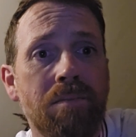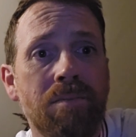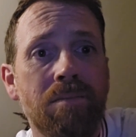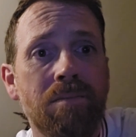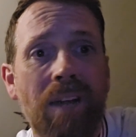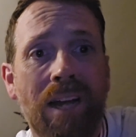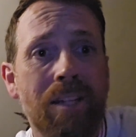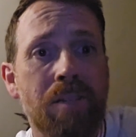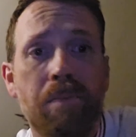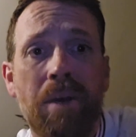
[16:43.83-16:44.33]

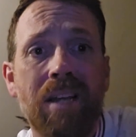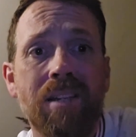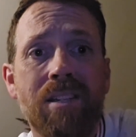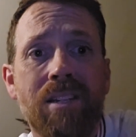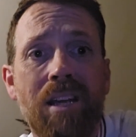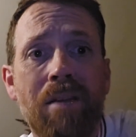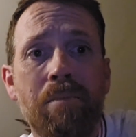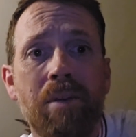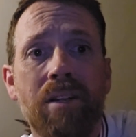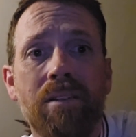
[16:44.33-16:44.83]
That's my
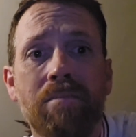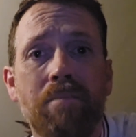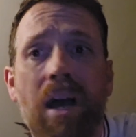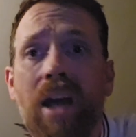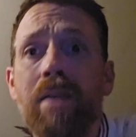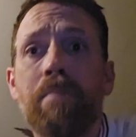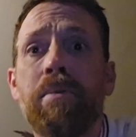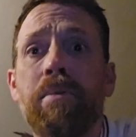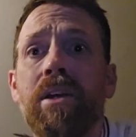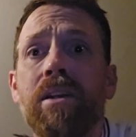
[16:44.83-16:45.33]
statement,
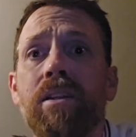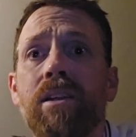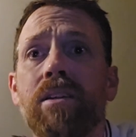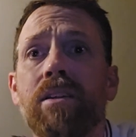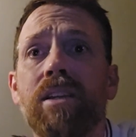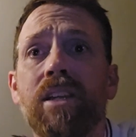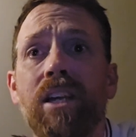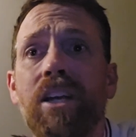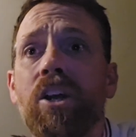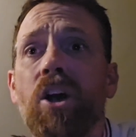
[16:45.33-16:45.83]
my opinion.
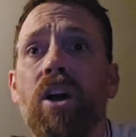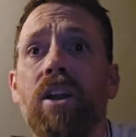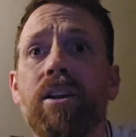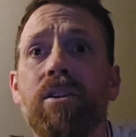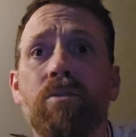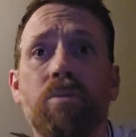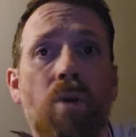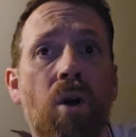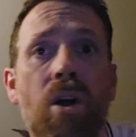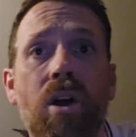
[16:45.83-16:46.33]
He got it
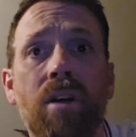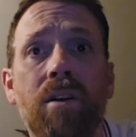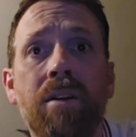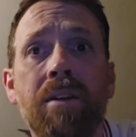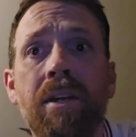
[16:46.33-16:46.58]
wrong.